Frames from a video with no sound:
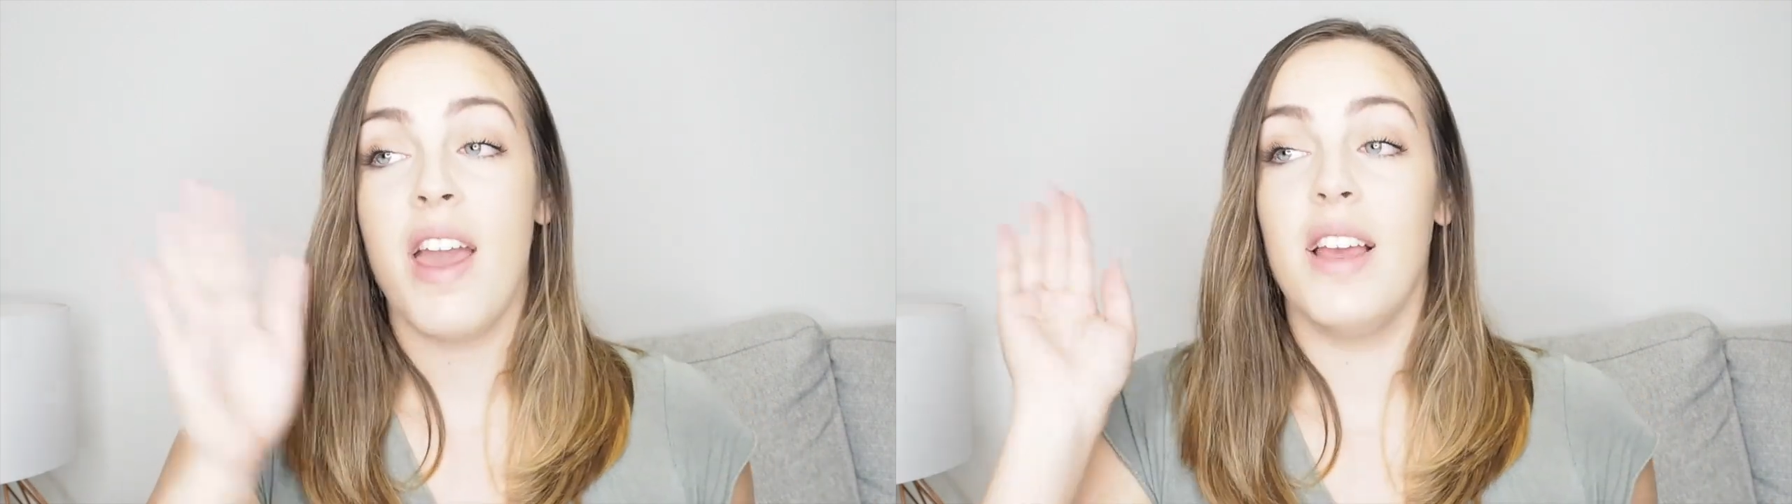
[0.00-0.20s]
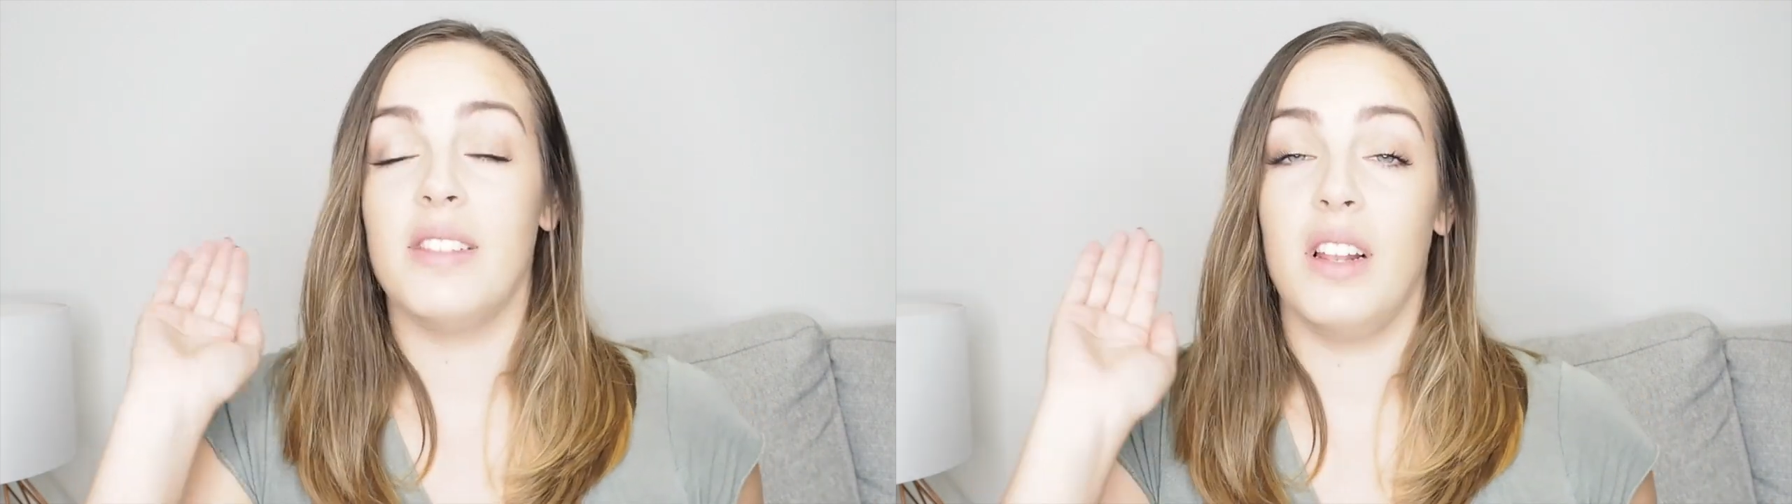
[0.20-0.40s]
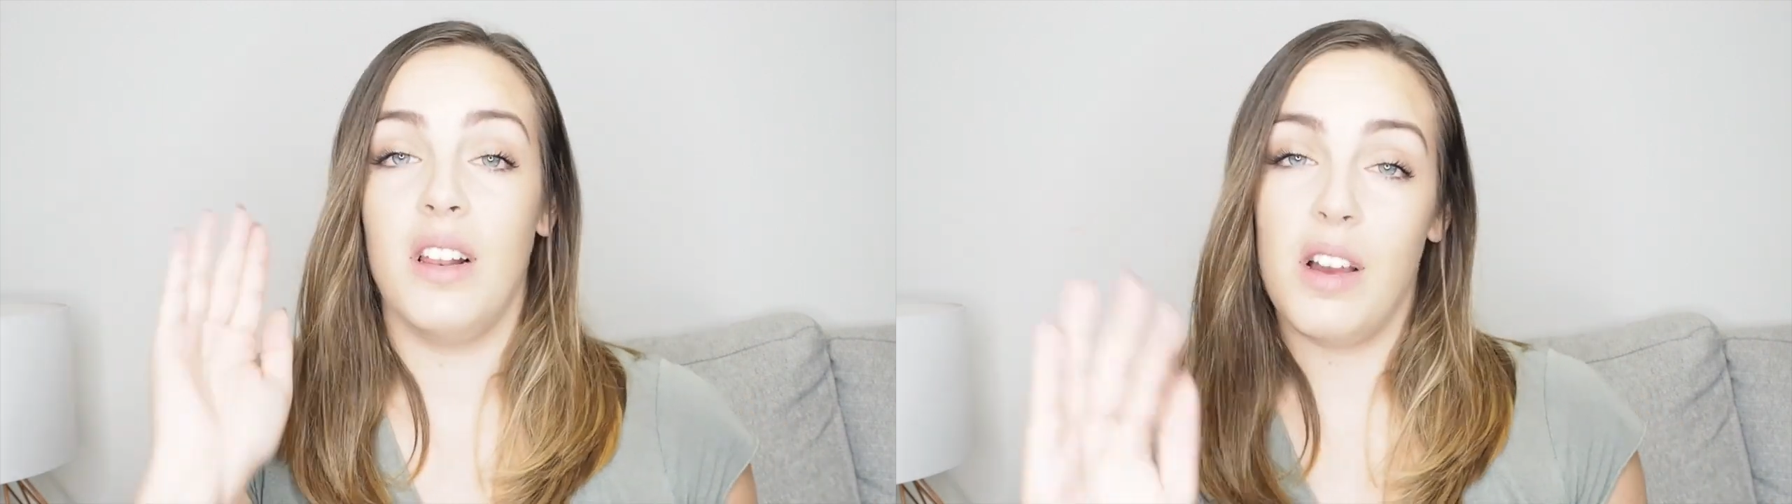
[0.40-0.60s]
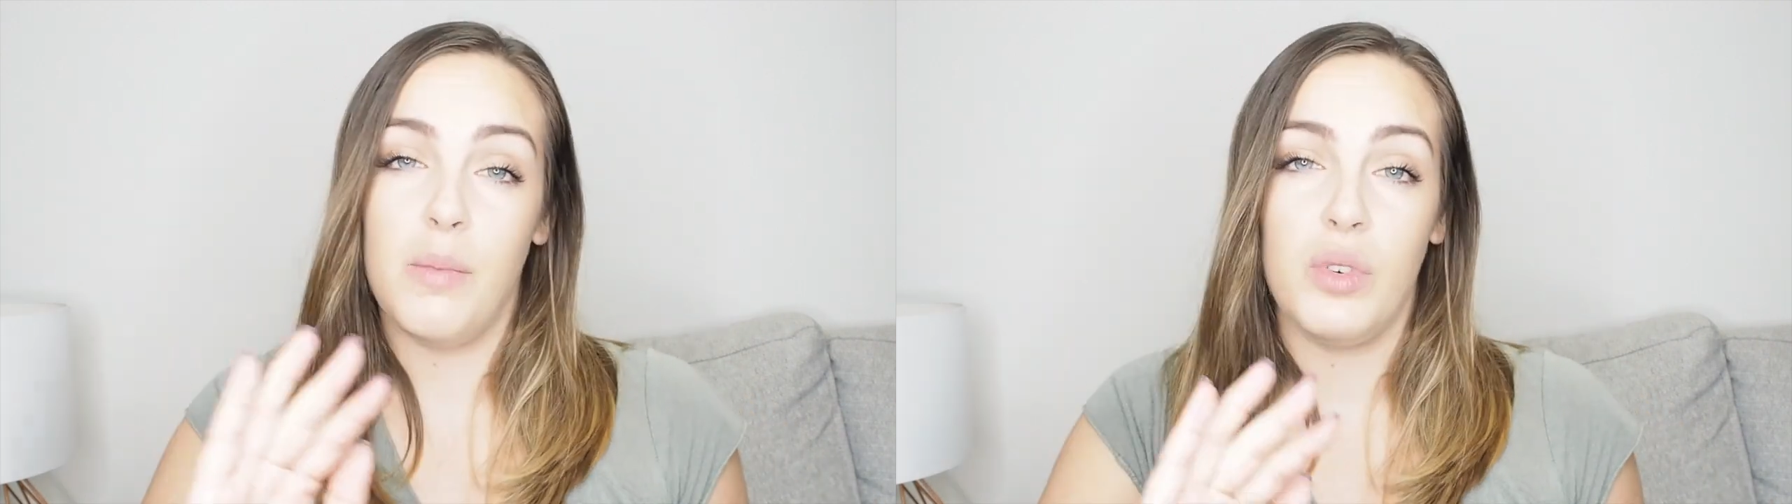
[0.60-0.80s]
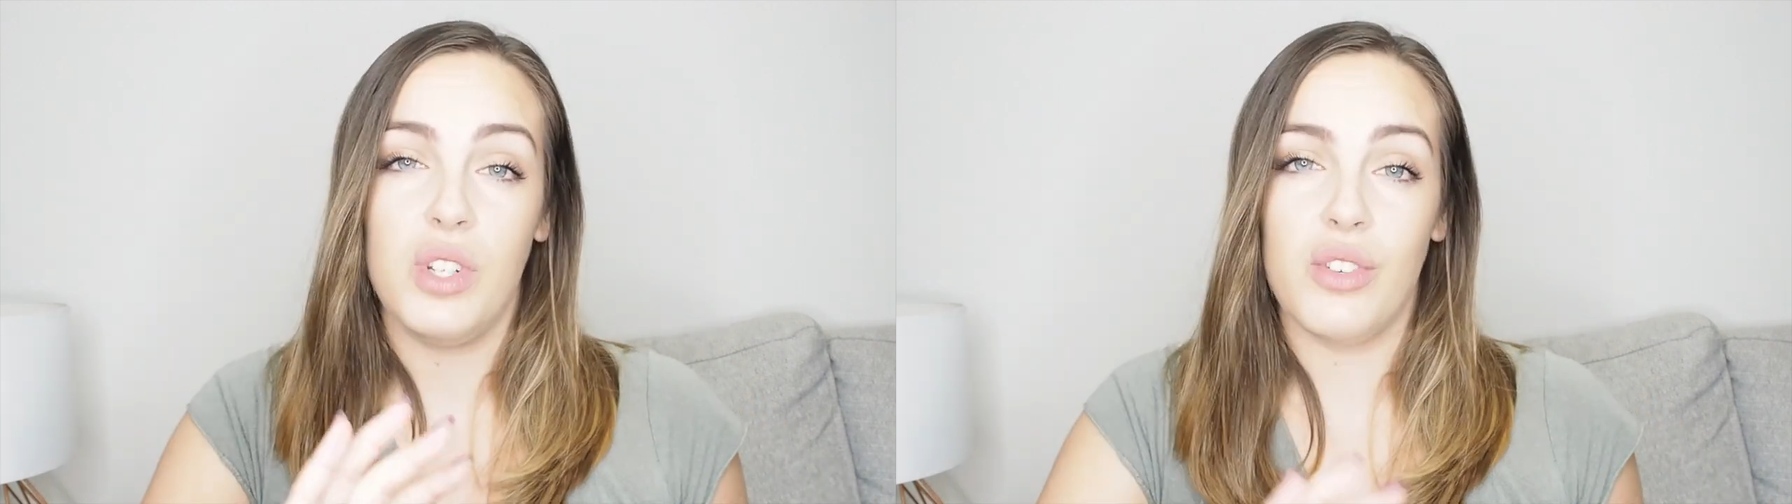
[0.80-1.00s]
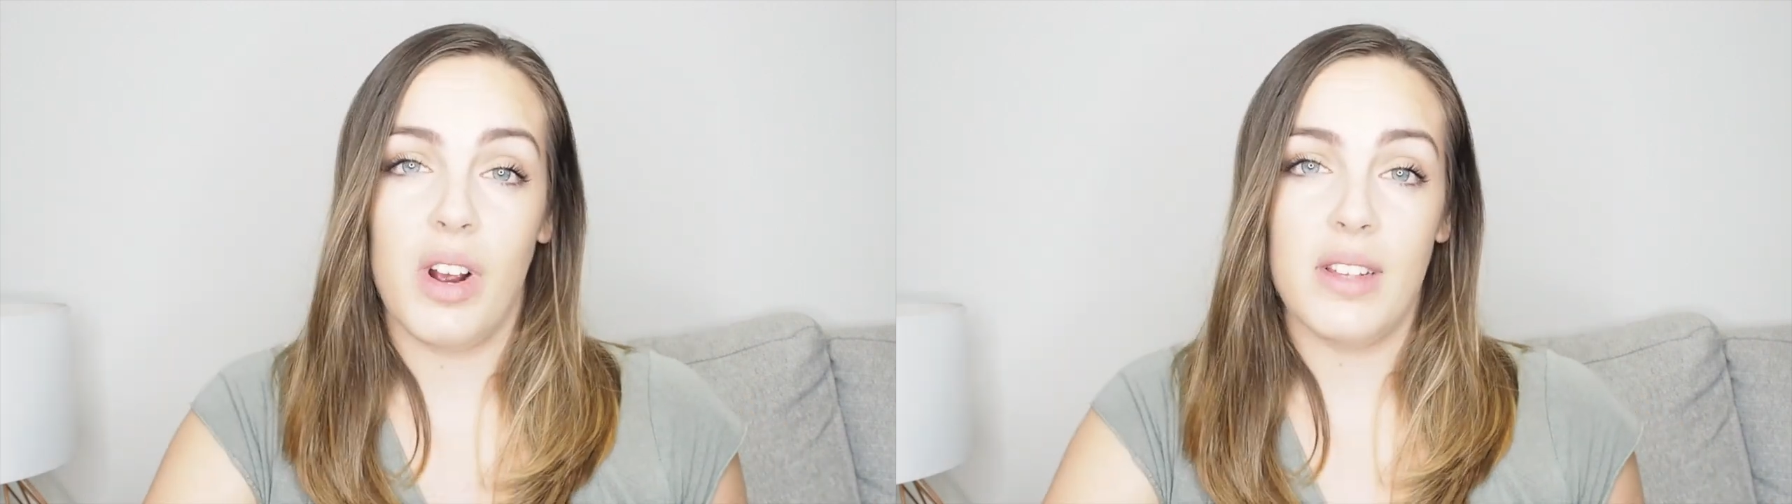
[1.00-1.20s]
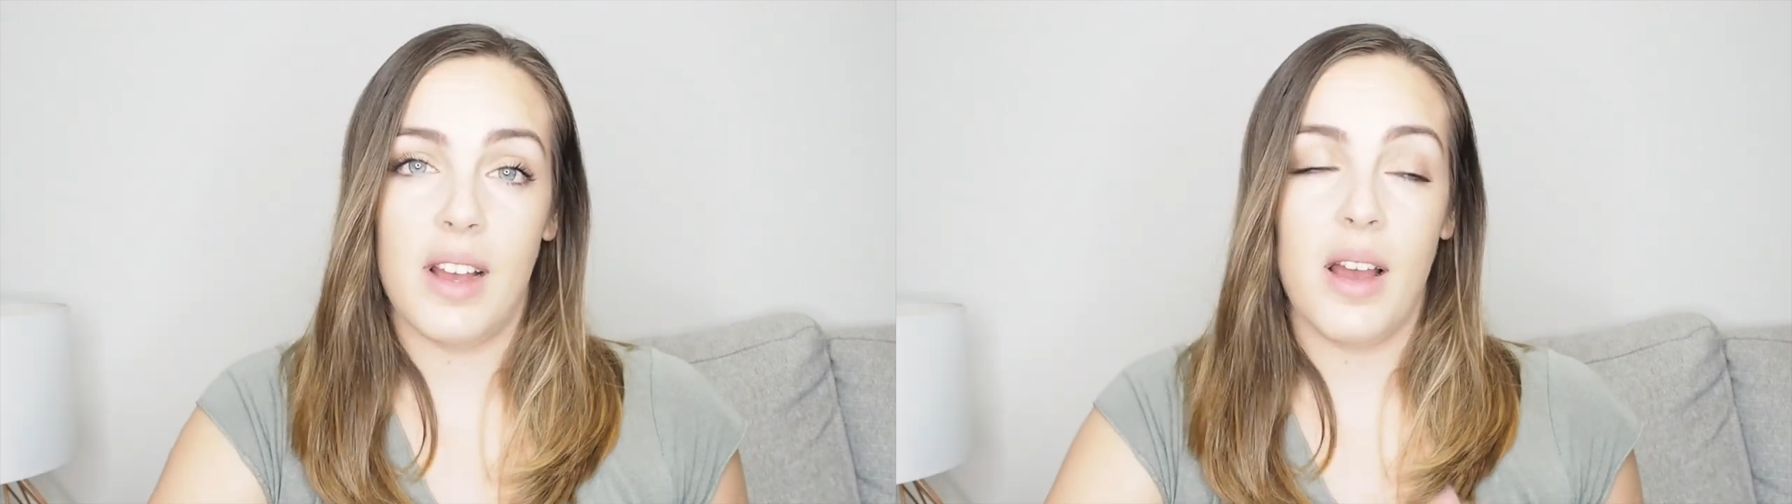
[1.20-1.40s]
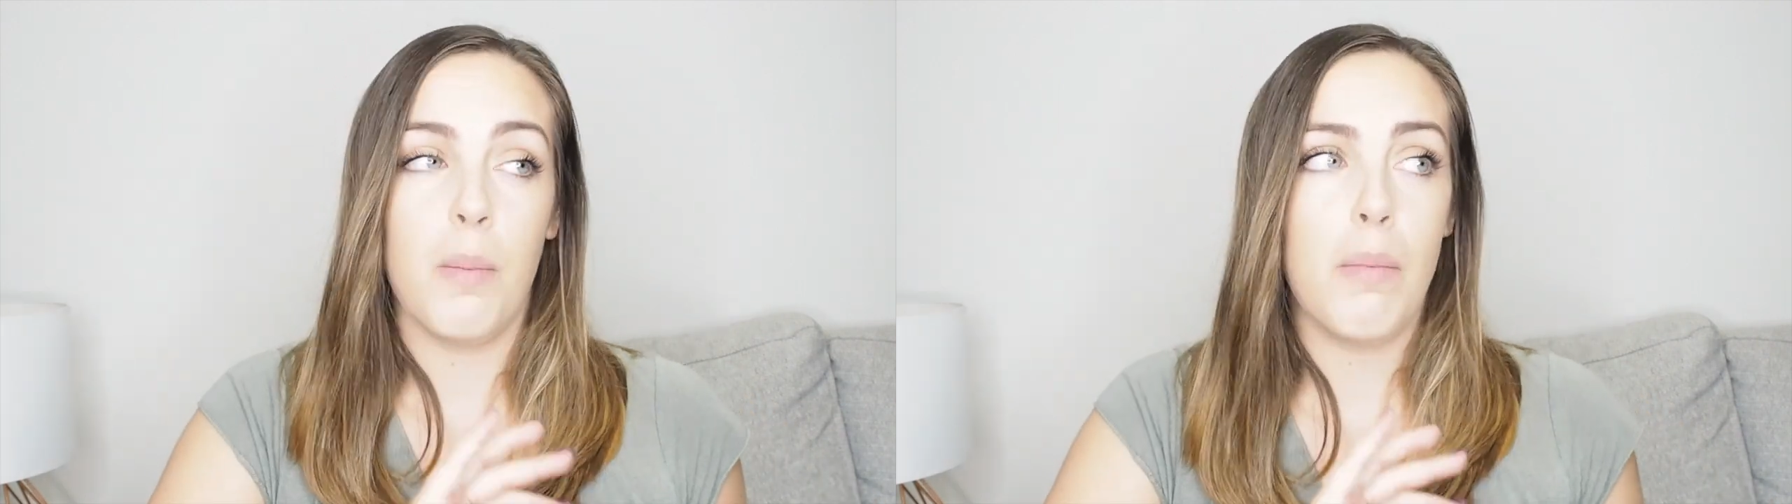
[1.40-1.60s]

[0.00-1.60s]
It's a light moisturiser,